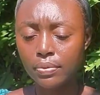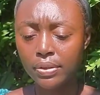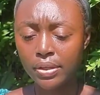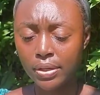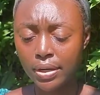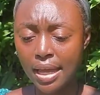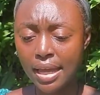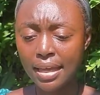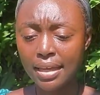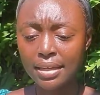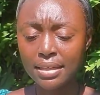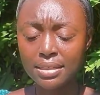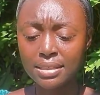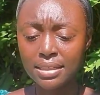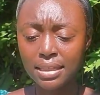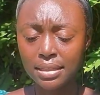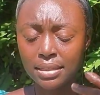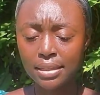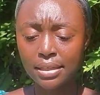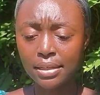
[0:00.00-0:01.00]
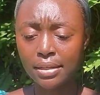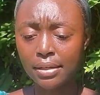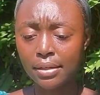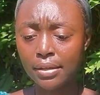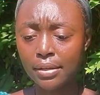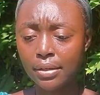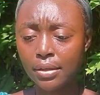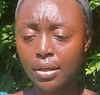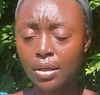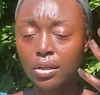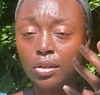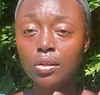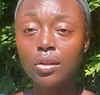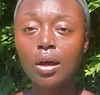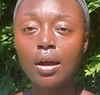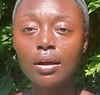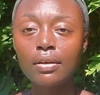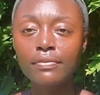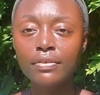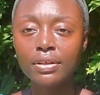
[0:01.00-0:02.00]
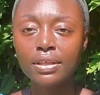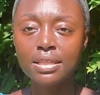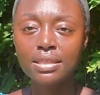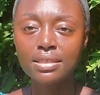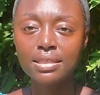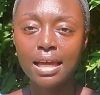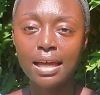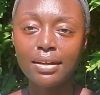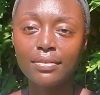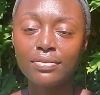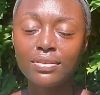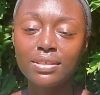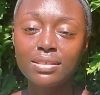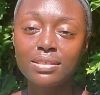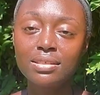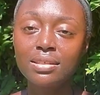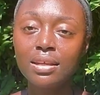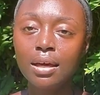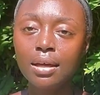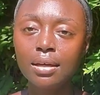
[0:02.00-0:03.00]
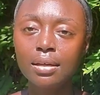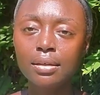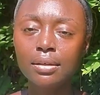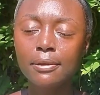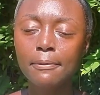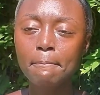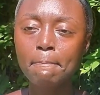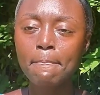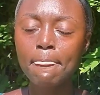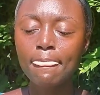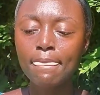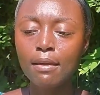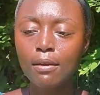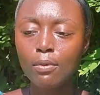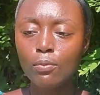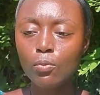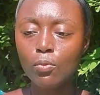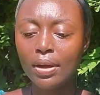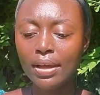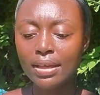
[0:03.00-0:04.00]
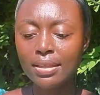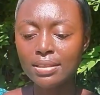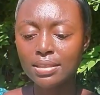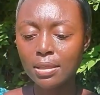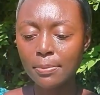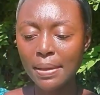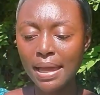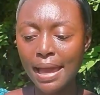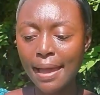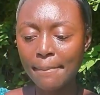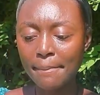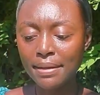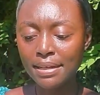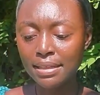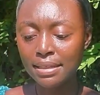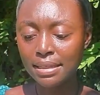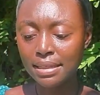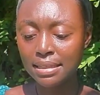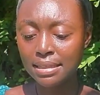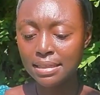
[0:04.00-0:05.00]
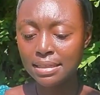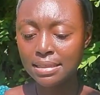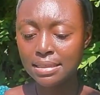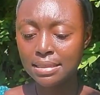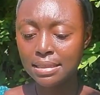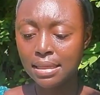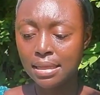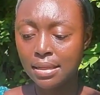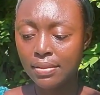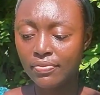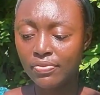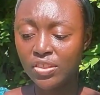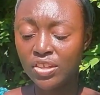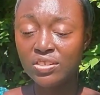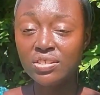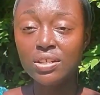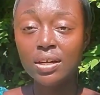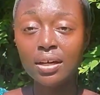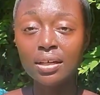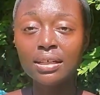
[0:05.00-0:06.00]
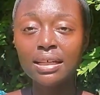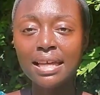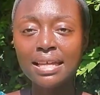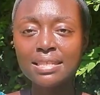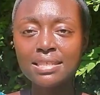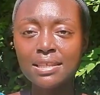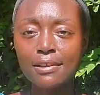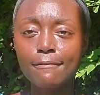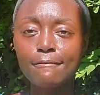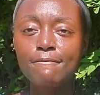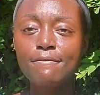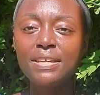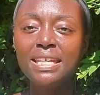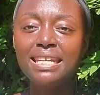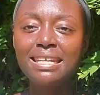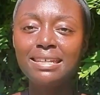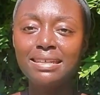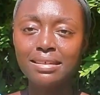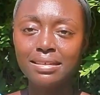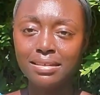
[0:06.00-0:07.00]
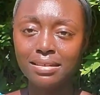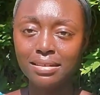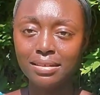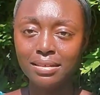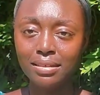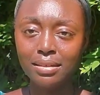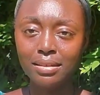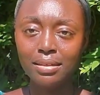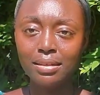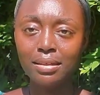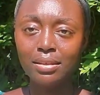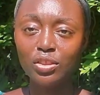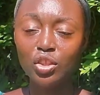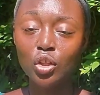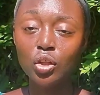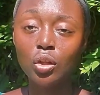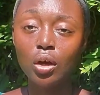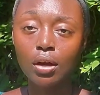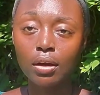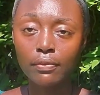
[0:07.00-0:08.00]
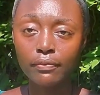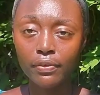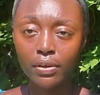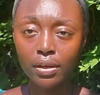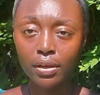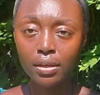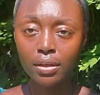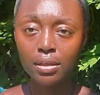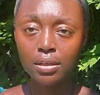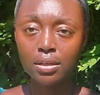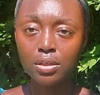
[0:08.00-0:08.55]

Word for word: their eggs and their larvae inside of this dung, what ends up happening is the dung ends up feeding the larva,